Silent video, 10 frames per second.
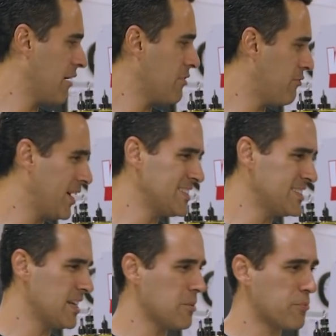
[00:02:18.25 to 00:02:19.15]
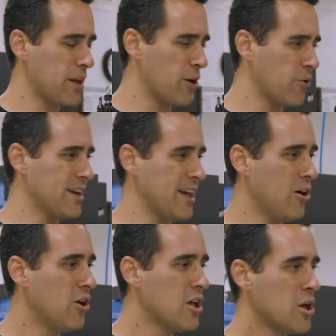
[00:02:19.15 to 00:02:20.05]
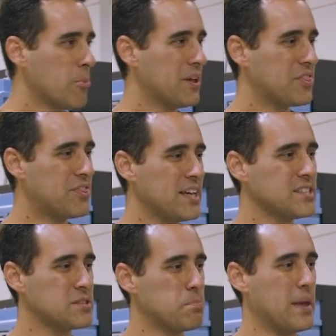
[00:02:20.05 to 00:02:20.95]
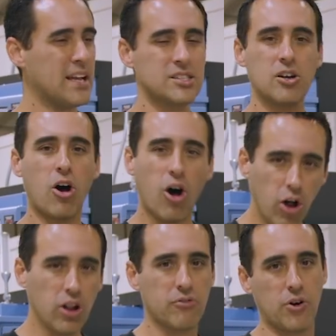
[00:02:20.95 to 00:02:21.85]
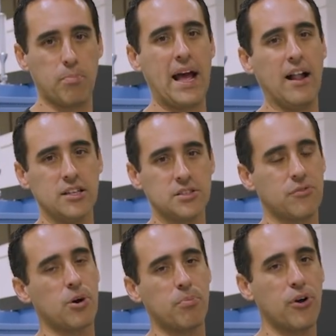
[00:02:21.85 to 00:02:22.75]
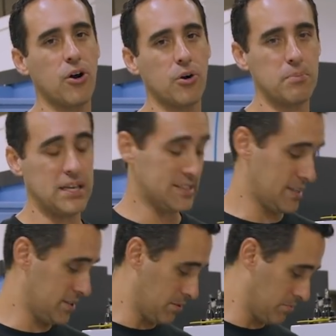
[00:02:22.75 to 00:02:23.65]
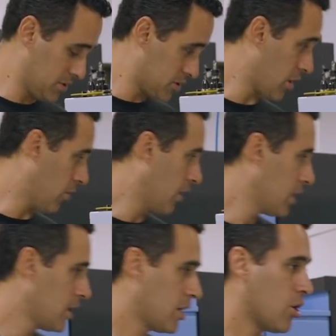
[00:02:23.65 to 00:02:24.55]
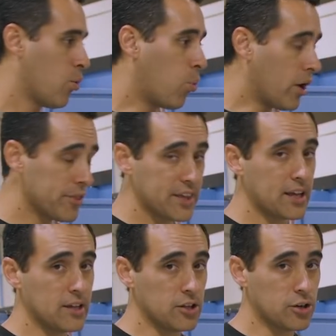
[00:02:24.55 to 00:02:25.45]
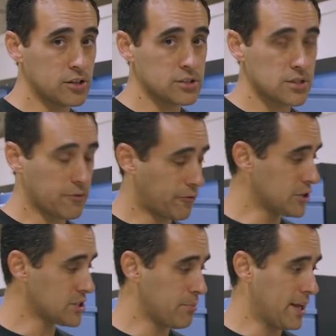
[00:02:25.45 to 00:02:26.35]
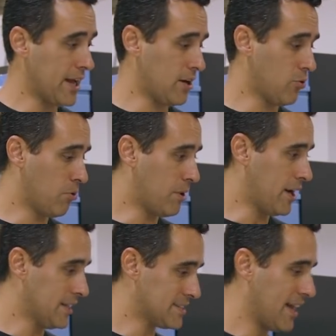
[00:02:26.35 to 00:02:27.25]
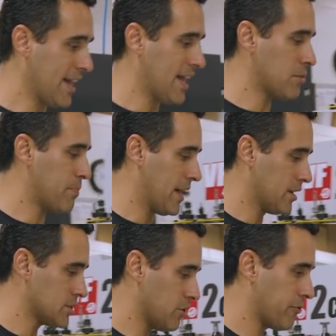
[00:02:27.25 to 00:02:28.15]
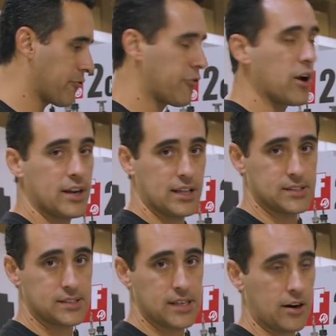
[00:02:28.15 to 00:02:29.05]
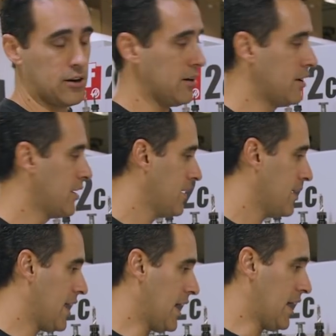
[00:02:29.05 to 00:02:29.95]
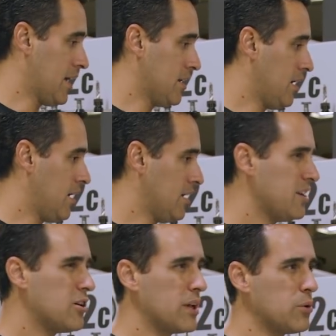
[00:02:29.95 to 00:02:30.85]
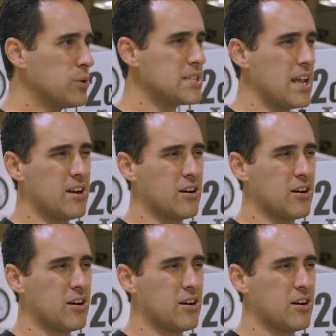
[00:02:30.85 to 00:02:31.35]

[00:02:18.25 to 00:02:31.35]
We have a vice set up there right now, but this makes all of our pallets for our pro and mini system. So one thing I learned the first time I had a robot is I had the pedestal front and center. And uh, you know, it would take